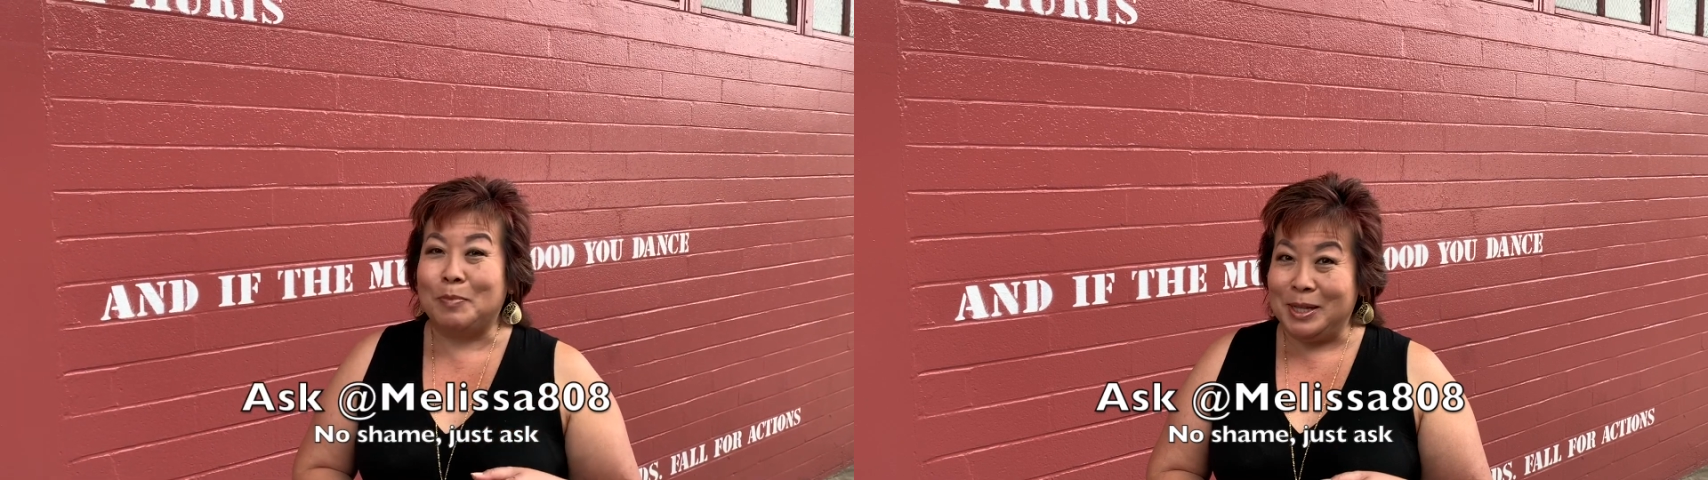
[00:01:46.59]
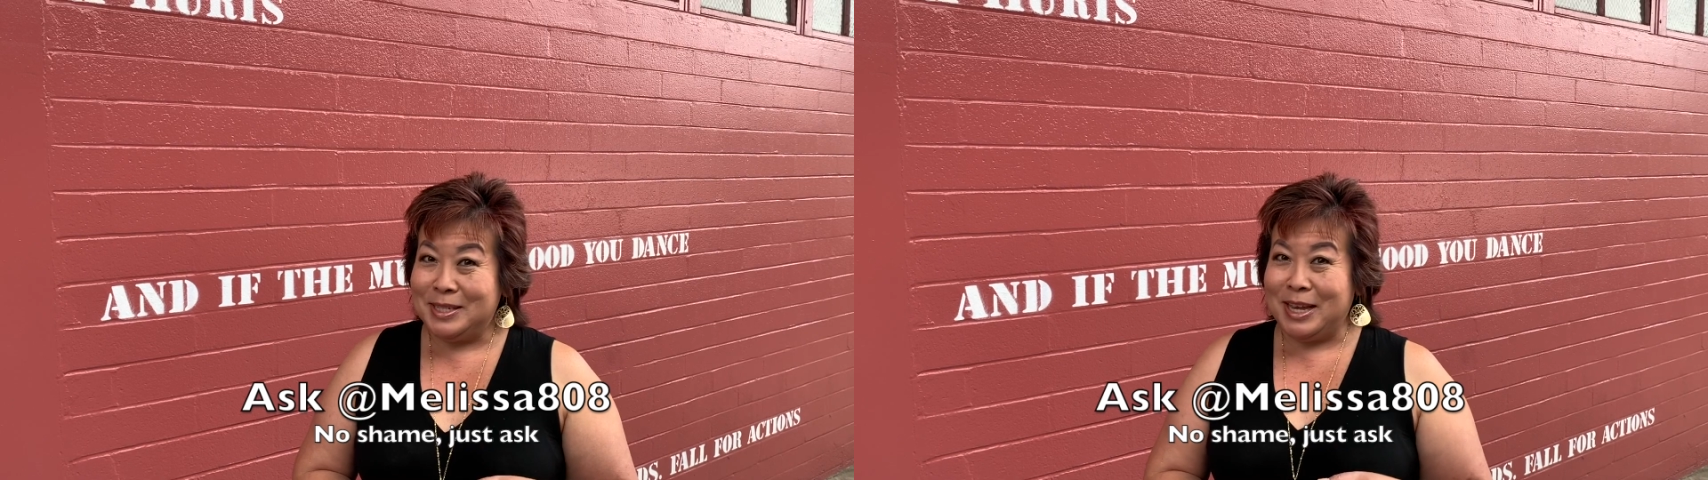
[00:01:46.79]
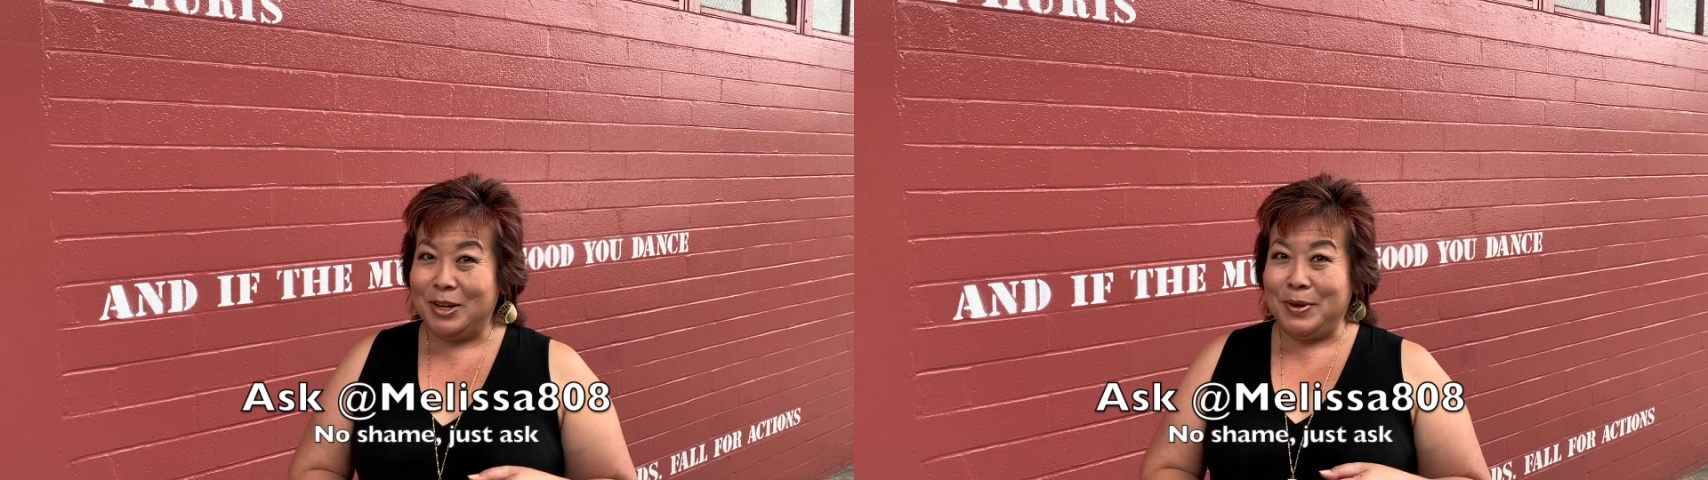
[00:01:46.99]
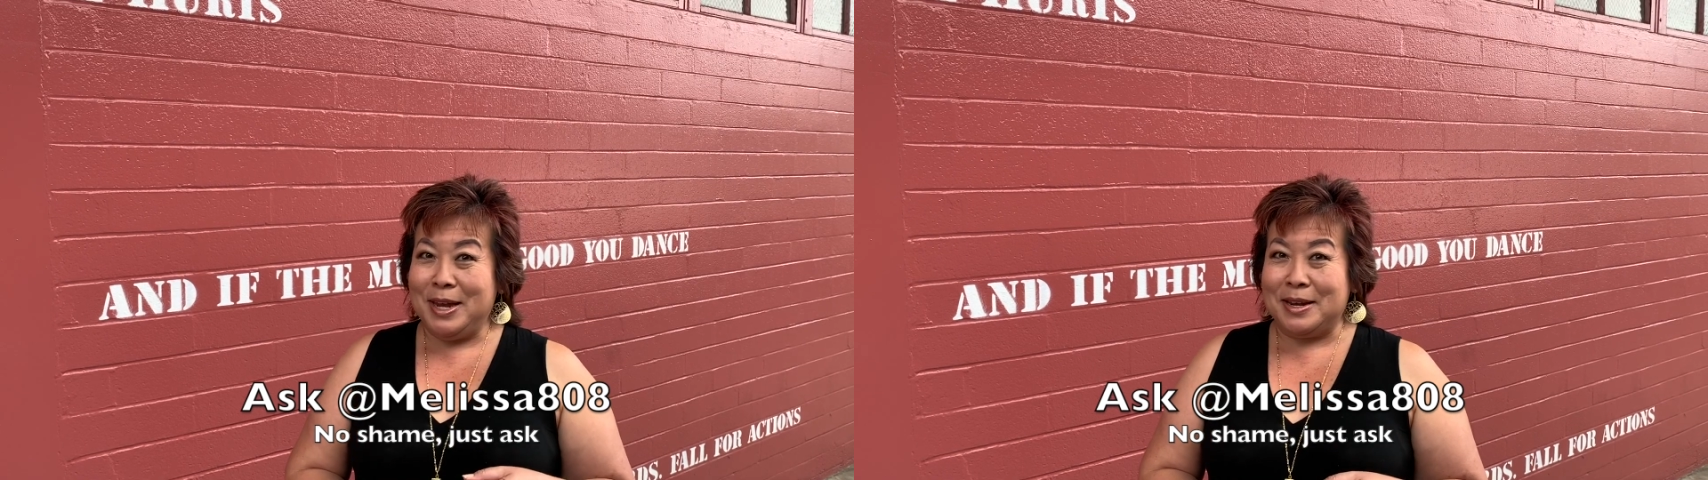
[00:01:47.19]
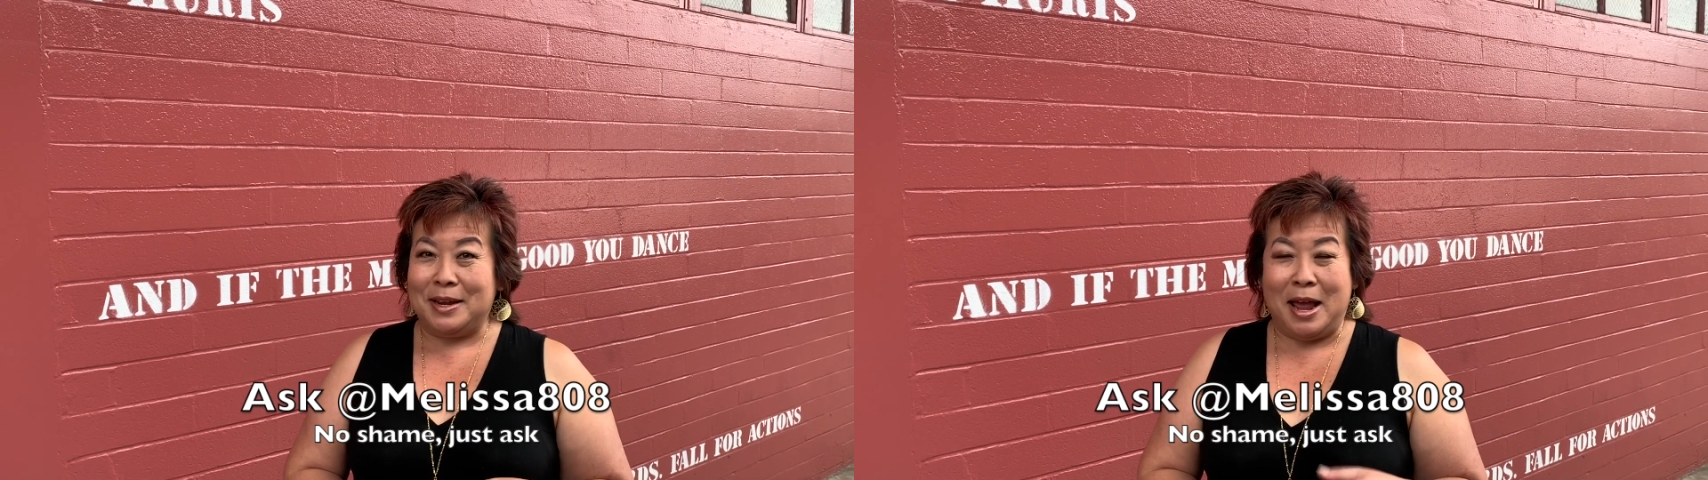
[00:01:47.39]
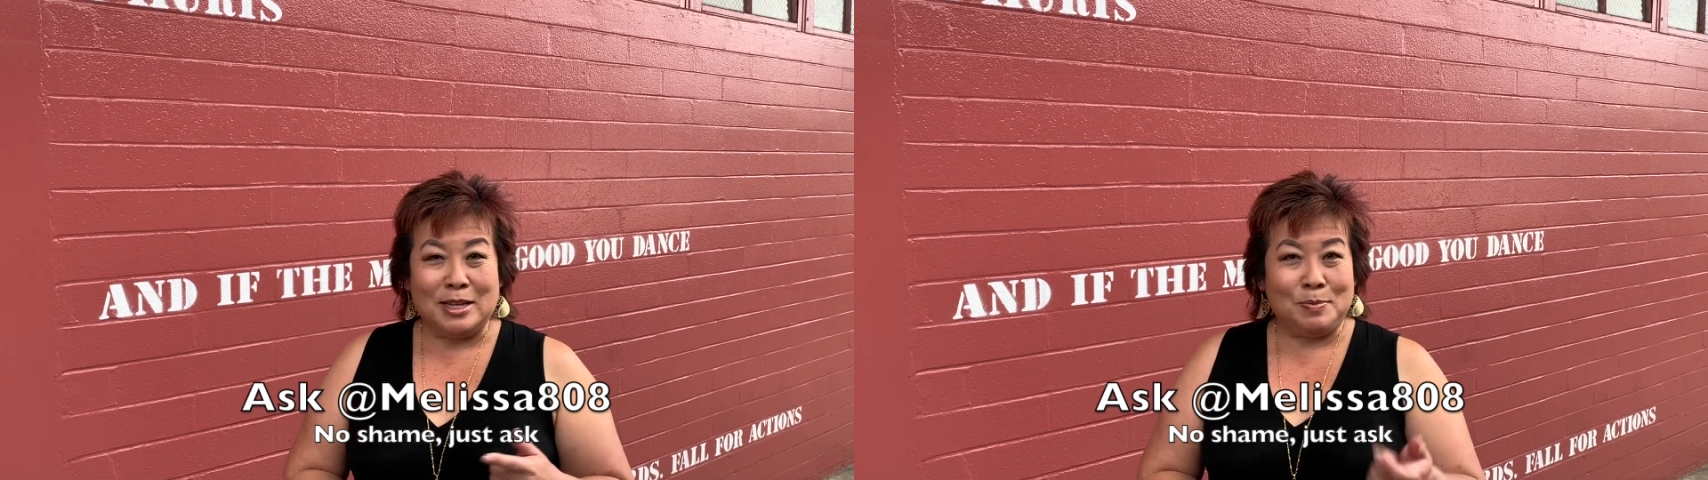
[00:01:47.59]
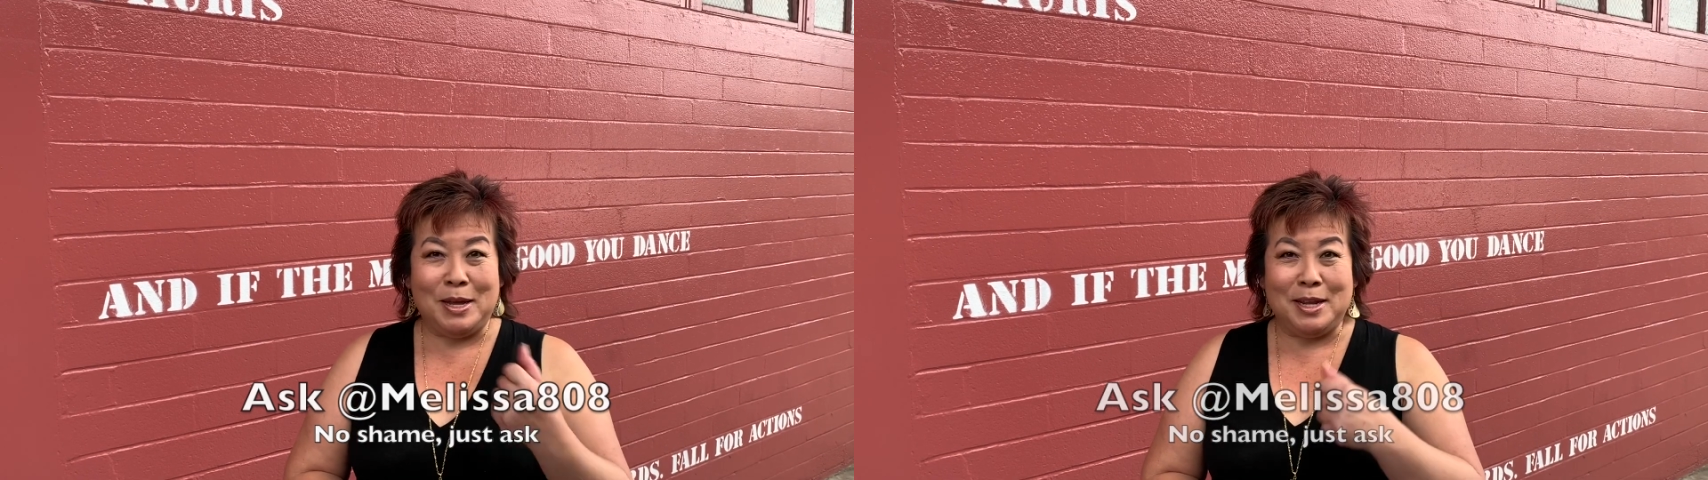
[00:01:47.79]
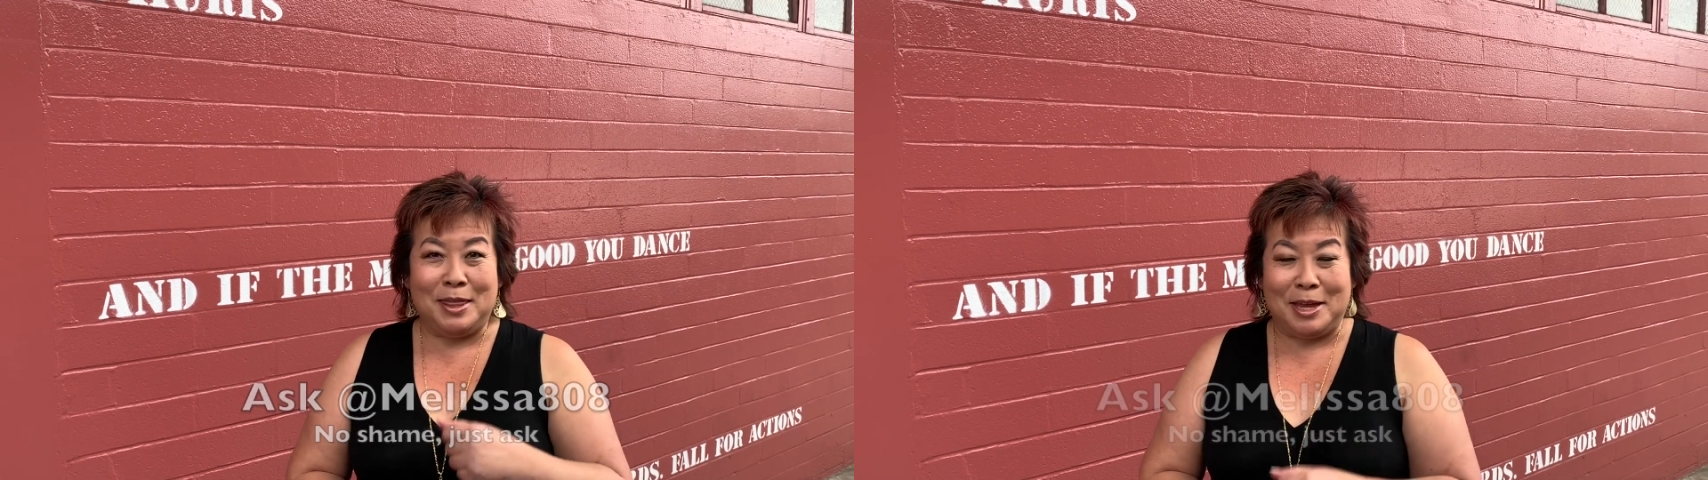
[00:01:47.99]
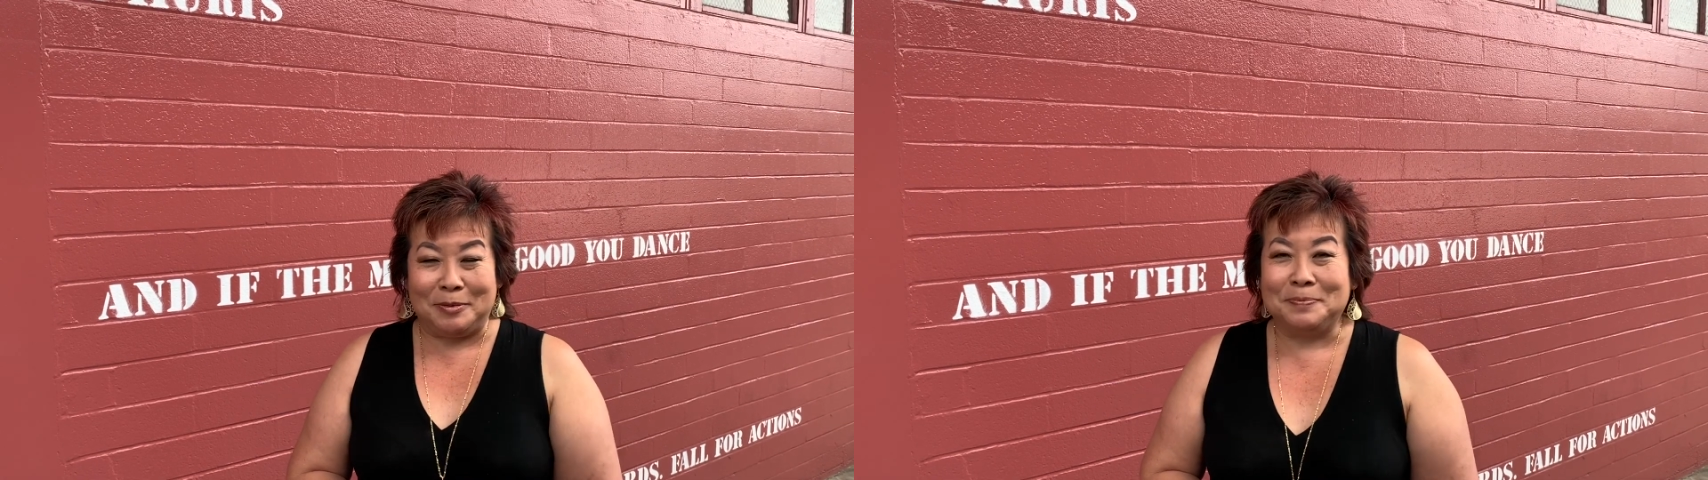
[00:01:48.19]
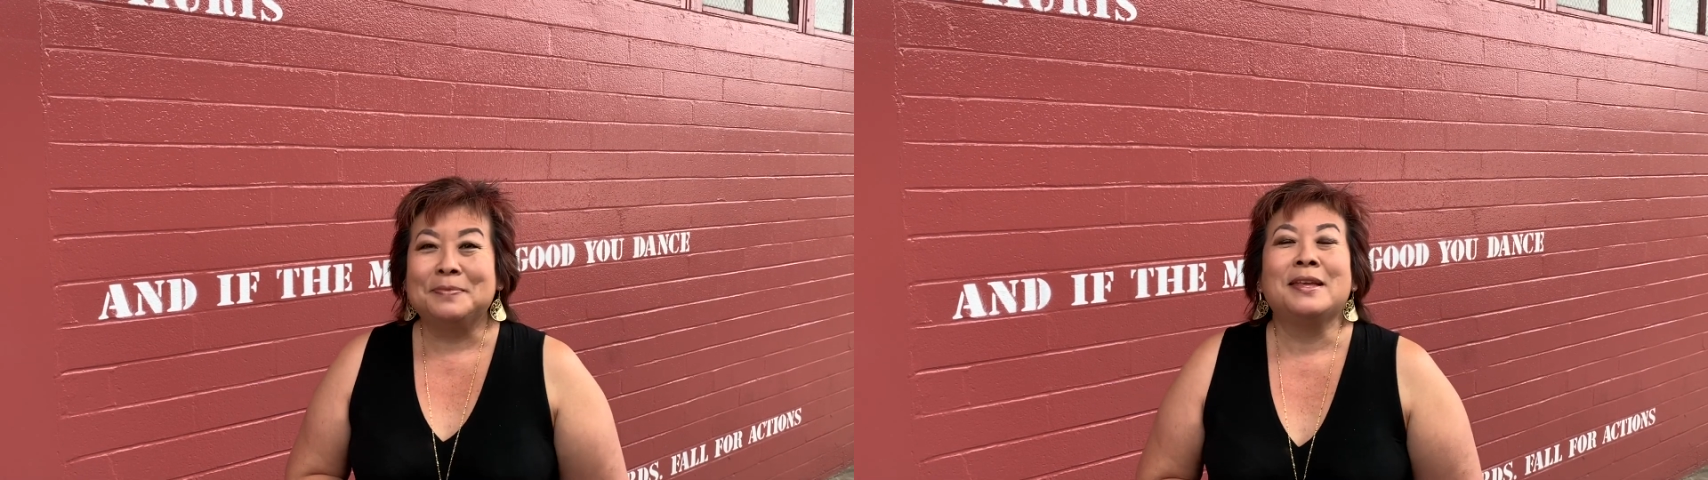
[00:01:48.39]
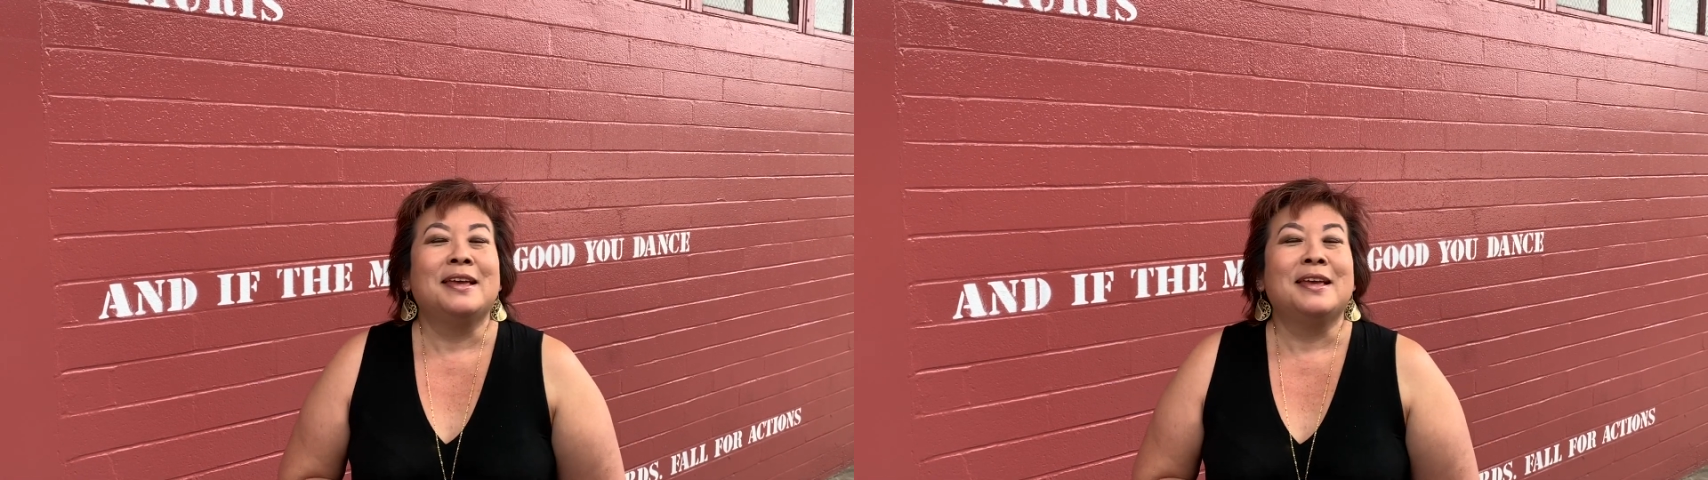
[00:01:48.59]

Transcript: Melissa808, and ask me anything.